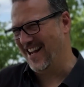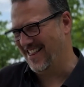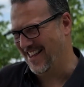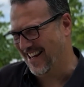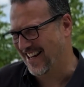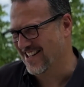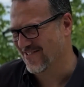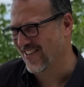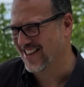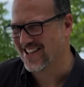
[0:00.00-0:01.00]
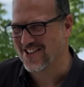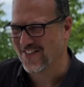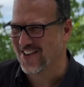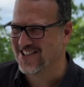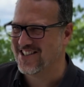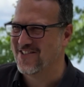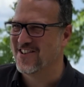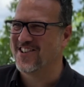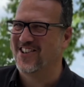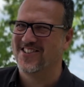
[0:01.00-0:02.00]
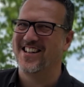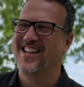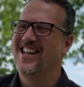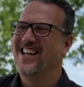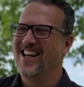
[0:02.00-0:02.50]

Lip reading: I think, is what the university would have called